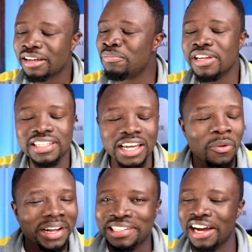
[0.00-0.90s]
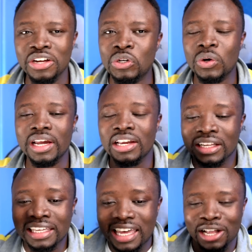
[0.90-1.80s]
MzGee, what are you
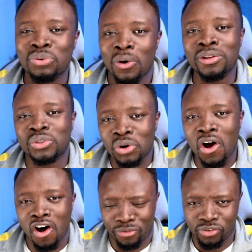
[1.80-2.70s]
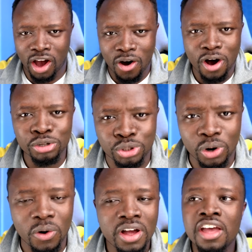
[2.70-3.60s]
doing? Get control of your own
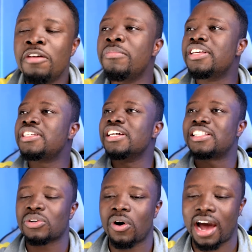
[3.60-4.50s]
show, MzGee.